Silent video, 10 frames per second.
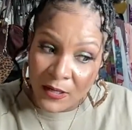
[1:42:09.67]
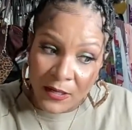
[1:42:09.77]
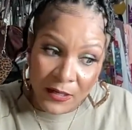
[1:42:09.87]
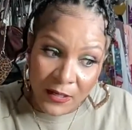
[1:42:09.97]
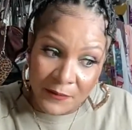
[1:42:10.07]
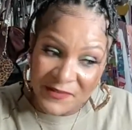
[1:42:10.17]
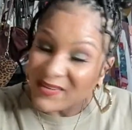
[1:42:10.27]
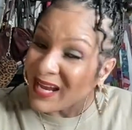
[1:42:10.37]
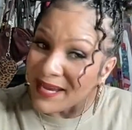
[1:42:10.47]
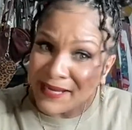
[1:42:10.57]
um, if
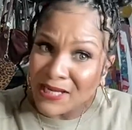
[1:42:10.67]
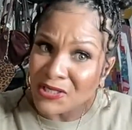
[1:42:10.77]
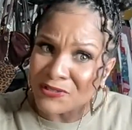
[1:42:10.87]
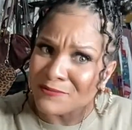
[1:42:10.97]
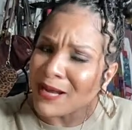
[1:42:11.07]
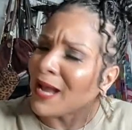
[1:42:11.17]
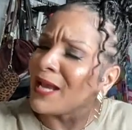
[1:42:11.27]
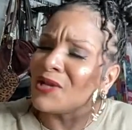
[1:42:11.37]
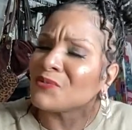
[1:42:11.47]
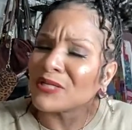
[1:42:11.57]
I ain't home, I
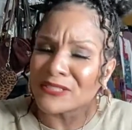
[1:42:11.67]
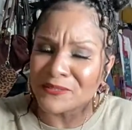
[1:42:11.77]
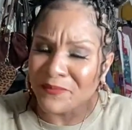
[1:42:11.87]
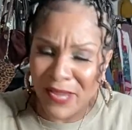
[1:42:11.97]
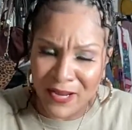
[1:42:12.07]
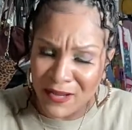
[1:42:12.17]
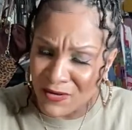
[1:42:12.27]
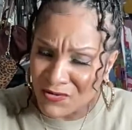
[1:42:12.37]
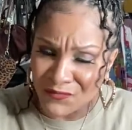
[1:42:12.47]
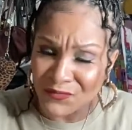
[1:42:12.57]
ain't rushing back
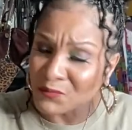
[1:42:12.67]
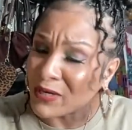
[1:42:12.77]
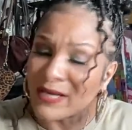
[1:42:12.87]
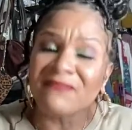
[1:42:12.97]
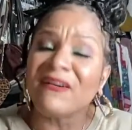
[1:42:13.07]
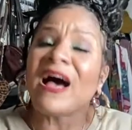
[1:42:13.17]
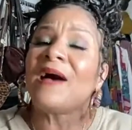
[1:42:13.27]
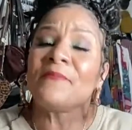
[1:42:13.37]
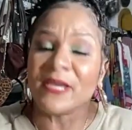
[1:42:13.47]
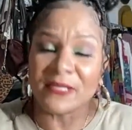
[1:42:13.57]
home from wherever
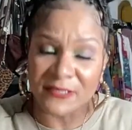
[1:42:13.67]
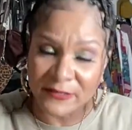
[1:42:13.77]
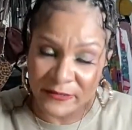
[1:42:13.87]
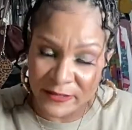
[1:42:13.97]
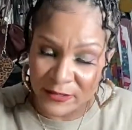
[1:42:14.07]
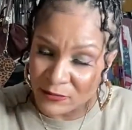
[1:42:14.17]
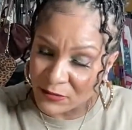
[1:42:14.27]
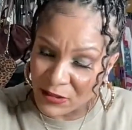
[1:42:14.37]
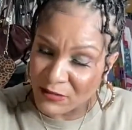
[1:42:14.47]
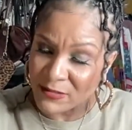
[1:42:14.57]
I'm at in New
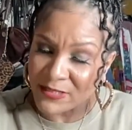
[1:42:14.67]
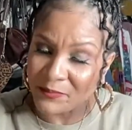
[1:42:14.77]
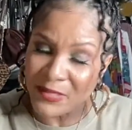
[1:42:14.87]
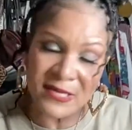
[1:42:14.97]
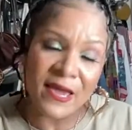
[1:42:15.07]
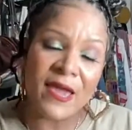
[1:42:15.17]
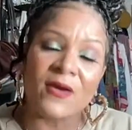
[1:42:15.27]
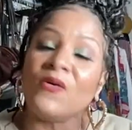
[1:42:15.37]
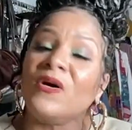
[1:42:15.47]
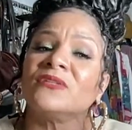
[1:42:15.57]
Jersey, PA,
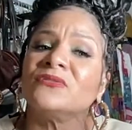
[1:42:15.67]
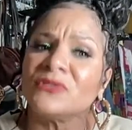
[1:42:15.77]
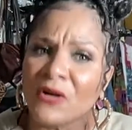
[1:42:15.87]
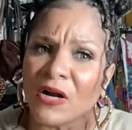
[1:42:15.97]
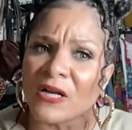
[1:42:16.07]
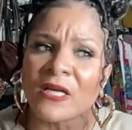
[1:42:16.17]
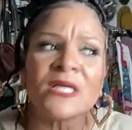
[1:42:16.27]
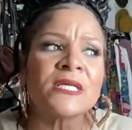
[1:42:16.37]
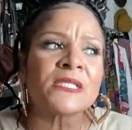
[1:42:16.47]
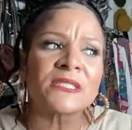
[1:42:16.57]
or New York
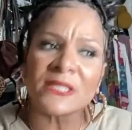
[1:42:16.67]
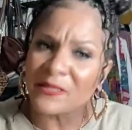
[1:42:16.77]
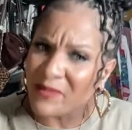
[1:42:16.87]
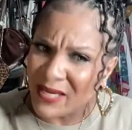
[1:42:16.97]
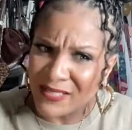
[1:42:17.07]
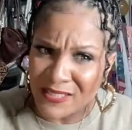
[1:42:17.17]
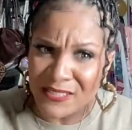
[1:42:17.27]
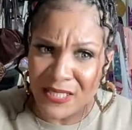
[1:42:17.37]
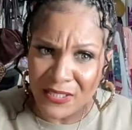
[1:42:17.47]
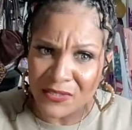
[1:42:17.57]
to get back to the
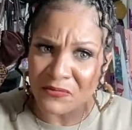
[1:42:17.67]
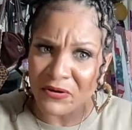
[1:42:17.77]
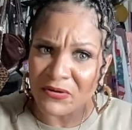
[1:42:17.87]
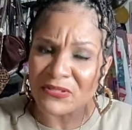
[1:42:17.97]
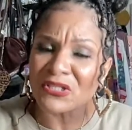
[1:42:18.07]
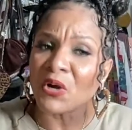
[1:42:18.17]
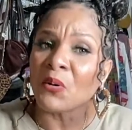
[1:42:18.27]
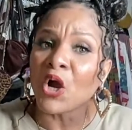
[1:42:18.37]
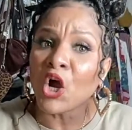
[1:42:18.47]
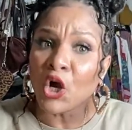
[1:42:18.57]
work. So
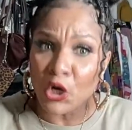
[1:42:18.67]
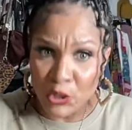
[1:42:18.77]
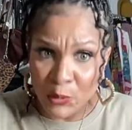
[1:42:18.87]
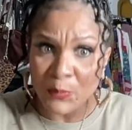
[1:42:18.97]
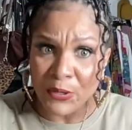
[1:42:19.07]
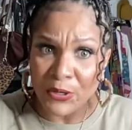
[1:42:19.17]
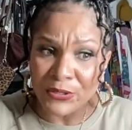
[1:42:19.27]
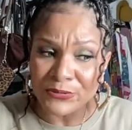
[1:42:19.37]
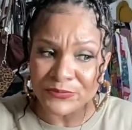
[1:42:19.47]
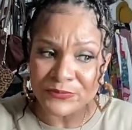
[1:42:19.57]
Uber,
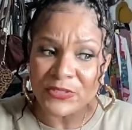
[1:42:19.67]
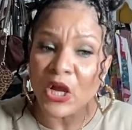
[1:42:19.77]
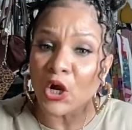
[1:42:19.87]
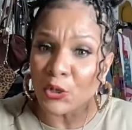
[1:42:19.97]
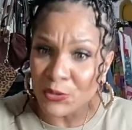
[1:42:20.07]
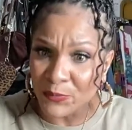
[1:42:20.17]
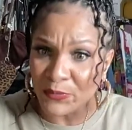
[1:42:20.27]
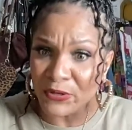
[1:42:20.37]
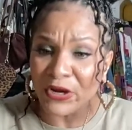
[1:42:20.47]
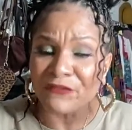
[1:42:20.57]

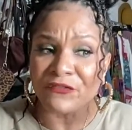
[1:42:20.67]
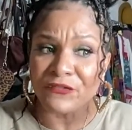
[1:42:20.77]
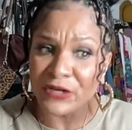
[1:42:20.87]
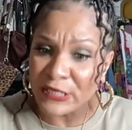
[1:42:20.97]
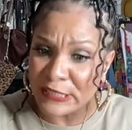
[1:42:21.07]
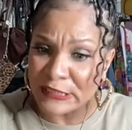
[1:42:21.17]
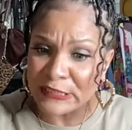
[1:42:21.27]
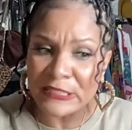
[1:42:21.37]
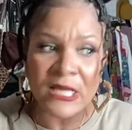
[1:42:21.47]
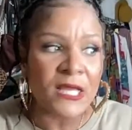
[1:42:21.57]
Uber and
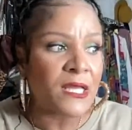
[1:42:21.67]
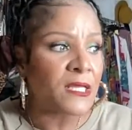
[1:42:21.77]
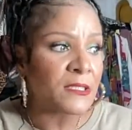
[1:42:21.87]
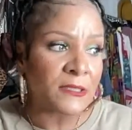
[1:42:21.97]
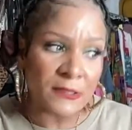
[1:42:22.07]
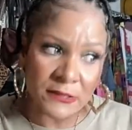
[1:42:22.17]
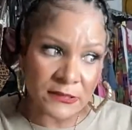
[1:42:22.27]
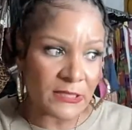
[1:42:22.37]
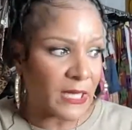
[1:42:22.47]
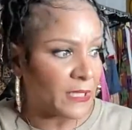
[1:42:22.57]
friends.
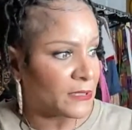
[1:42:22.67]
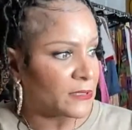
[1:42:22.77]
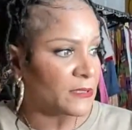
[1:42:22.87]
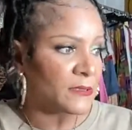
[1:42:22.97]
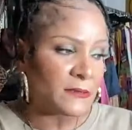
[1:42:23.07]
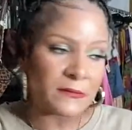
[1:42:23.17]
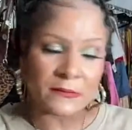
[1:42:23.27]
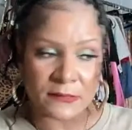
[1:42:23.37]
She got a little